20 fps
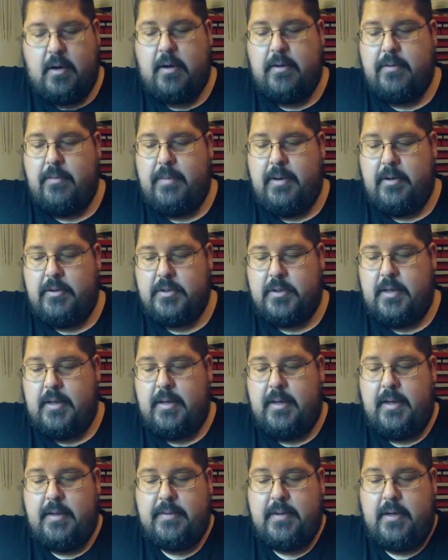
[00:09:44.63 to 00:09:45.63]
on the Mauser
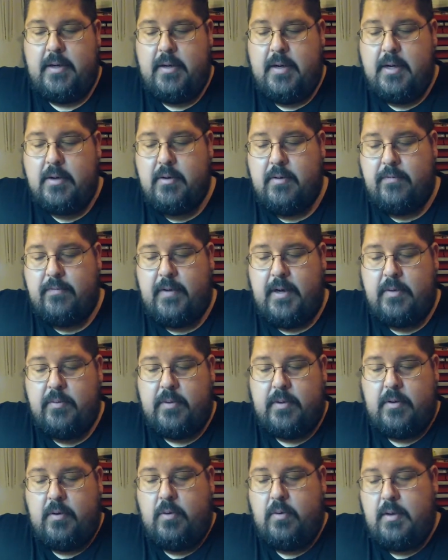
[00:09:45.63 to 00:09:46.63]
98 that you're not going to find
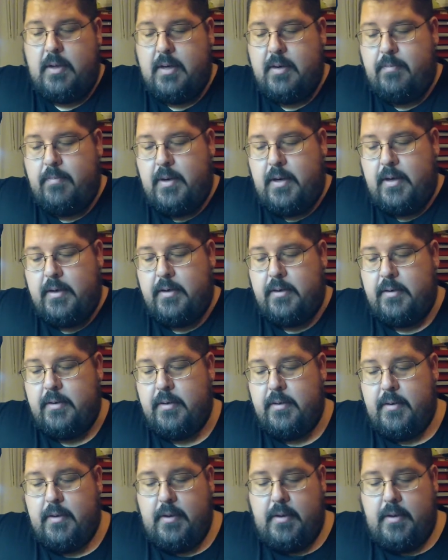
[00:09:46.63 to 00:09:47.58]
with a whole lot of modern